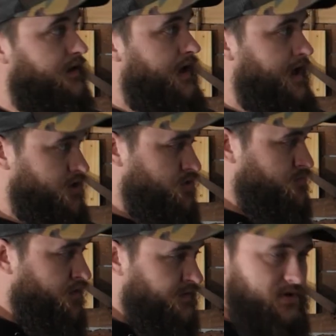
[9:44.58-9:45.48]
and you're
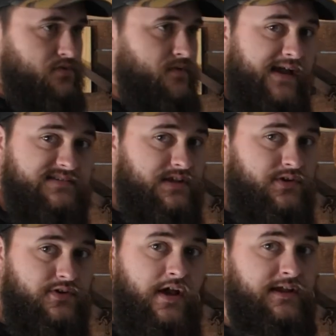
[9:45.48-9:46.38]
moving your rest and
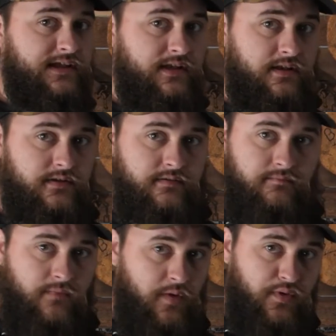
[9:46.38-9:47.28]
you're not getting
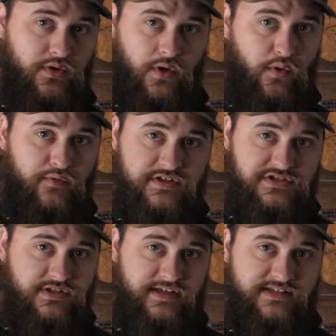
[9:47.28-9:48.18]
a bullet hole
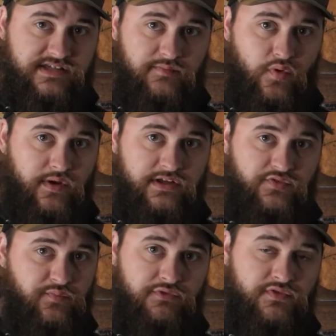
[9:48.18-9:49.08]
eventually at some point, and
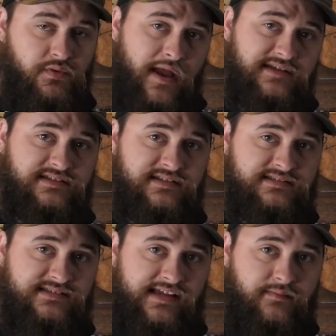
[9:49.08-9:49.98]
you've moved your rest an
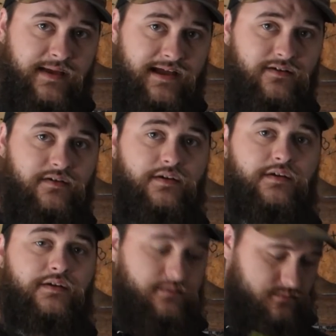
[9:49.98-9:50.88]
insane amount,
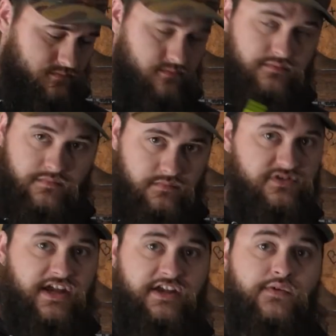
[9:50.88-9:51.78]

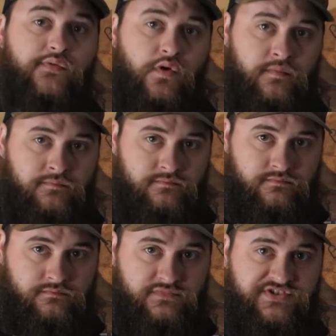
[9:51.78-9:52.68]
check your form.
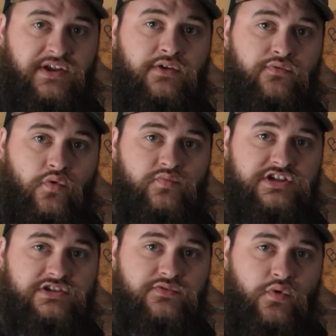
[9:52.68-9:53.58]
Check your form,
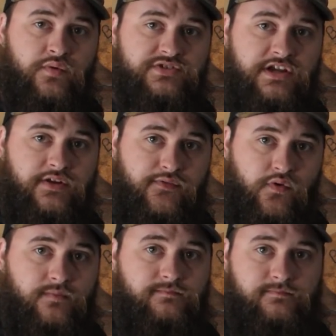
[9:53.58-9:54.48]
check your form, check your form.